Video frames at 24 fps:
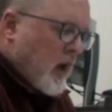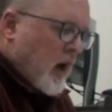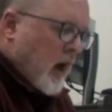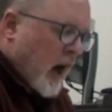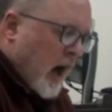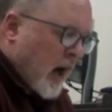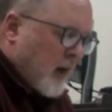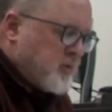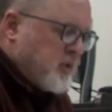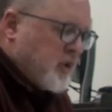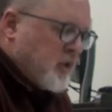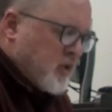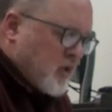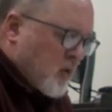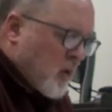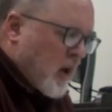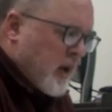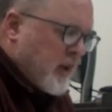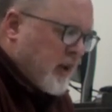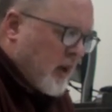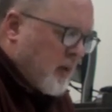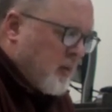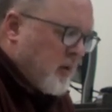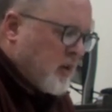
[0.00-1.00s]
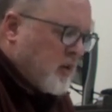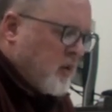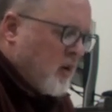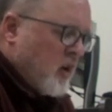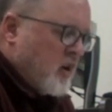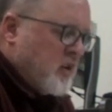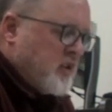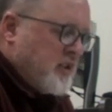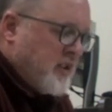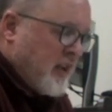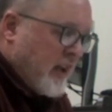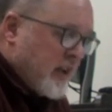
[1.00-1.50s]
Objects qua chemical are
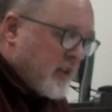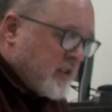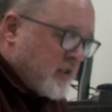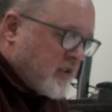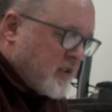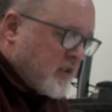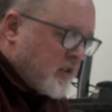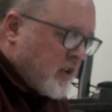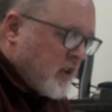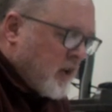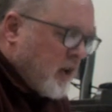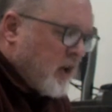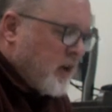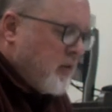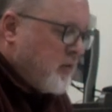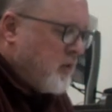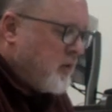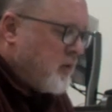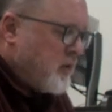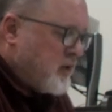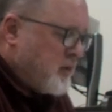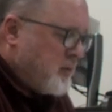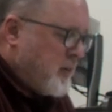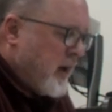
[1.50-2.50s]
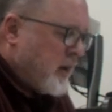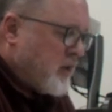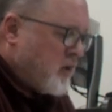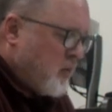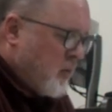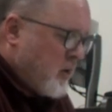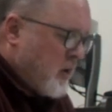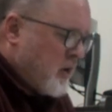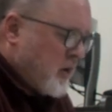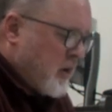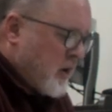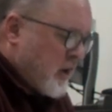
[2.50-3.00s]
tensed with respect to
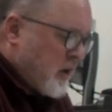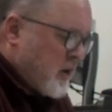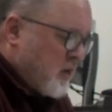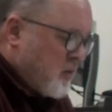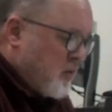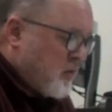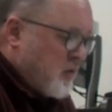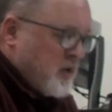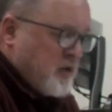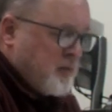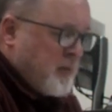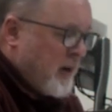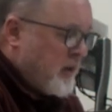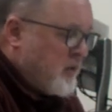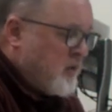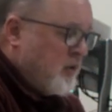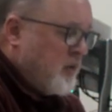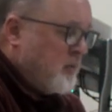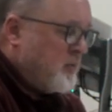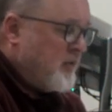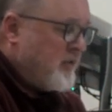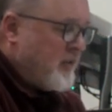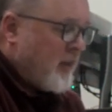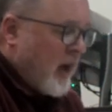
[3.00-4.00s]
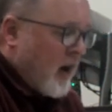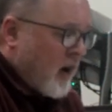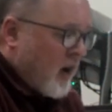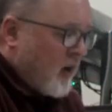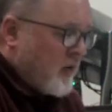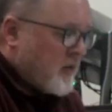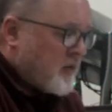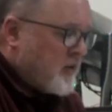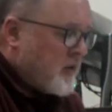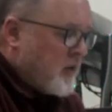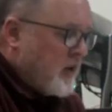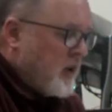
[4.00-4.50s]
one another and with respect to
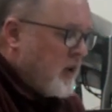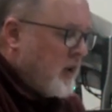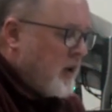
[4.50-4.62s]
themselves.